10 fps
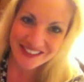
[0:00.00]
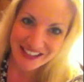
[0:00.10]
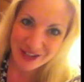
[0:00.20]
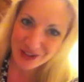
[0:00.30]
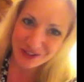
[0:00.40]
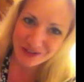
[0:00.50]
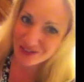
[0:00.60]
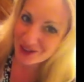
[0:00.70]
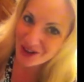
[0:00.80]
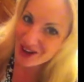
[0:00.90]
and you're gonna
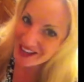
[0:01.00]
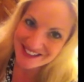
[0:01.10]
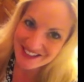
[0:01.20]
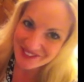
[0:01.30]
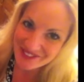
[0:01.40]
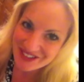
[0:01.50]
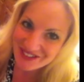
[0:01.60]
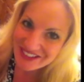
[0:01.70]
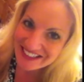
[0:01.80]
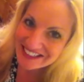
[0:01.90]
feel awesome when you
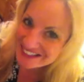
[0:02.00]
eat it.